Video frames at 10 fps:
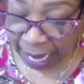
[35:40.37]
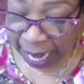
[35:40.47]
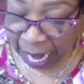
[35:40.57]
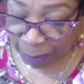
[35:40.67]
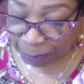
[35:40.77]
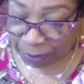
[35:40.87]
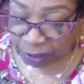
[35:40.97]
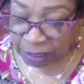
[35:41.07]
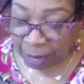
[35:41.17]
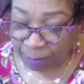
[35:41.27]
A
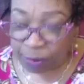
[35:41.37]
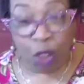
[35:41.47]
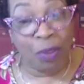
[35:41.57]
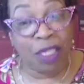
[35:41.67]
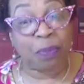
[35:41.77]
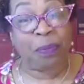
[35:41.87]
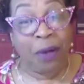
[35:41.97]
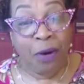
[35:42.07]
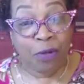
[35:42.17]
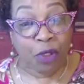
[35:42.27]
presumptuous
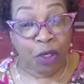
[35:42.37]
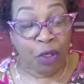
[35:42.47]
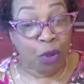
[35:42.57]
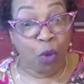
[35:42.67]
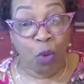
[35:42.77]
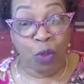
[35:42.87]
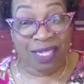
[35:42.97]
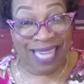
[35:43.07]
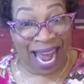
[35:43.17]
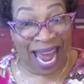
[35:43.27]
person who
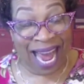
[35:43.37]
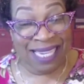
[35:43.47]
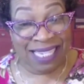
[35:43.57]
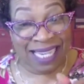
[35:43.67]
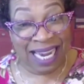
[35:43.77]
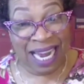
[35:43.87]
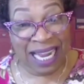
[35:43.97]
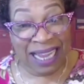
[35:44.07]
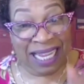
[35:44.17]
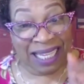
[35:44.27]
stands
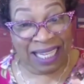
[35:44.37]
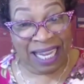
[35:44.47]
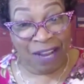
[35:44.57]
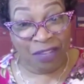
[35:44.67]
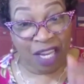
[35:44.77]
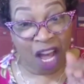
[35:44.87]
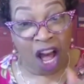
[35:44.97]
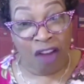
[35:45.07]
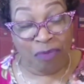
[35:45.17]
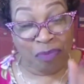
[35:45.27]
in the gift
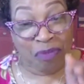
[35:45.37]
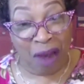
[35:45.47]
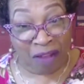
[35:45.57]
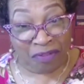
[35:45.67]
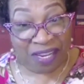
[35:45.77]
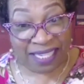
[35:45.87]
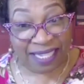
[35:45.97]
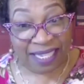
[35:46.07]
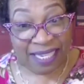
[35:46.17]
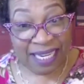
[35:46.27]
of prophet
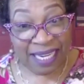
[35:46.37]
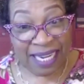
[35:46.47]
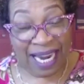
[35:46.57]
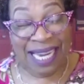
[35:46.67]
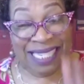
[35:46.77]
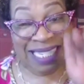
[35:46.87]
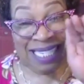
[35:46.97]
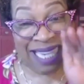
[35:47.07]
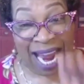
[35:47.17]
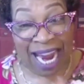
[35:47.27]
is
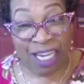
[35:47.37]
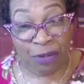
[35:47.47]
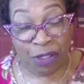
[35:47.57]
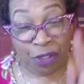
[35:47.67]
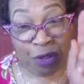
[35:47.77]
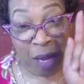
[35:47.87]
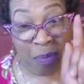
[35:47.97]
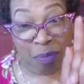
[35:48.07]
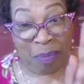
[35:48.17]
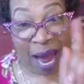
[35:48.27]
dangerous to the
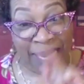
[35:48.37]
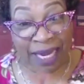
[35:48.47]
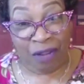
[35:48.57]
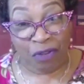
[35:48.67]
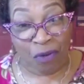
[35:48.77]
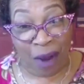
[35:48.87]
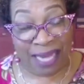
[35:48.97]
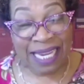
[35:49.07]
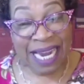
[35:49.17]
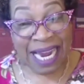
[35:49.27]
body of Christ,
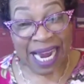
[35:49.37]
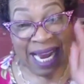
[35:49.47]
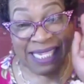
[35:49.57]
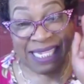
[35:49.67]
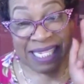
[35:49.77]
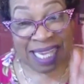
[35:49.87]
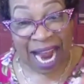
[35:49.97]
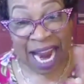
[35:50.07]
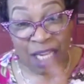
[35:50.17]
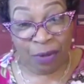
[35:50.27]
is
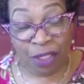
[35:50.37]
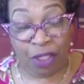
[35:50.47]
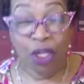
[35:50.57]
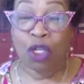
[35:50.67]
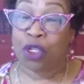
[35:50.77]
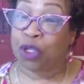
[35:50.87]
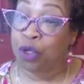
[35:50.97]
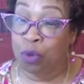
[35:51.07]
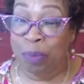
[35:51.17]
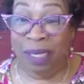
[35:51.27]
dangerous
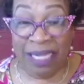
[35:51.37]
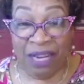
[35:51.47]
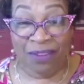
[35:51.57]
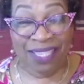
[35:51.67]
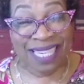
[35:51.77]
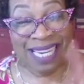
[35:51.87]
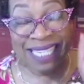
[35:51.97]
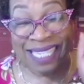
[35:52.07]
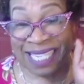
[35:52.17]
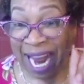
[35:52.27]
to believers, is
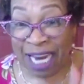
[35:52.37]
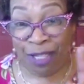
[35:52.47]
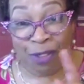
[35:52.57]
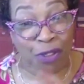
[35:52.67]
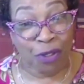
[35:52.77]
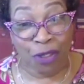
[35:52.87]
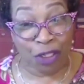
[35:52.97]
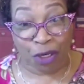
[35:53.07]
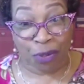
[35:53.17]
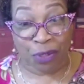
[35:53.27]
dangerous to the
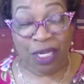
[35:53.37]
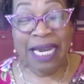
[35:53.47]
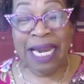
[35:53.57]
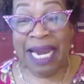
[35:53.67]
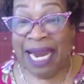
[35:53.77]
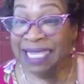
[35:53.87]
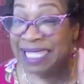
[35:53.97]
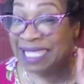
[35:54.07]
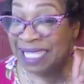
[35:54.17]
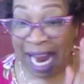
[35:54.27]
church, is
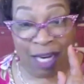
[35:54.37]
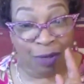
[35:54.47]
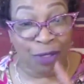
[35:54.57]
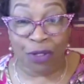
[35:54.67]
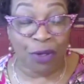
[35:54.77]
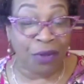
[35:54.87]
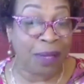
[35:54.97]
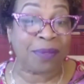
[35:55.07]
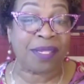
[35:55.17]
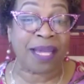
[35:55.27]
dangerous to
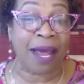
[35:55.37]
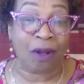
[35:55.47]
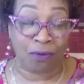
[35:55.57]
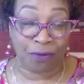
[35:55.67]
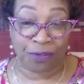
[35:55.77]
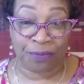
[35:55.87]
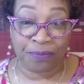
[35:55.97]
themselves.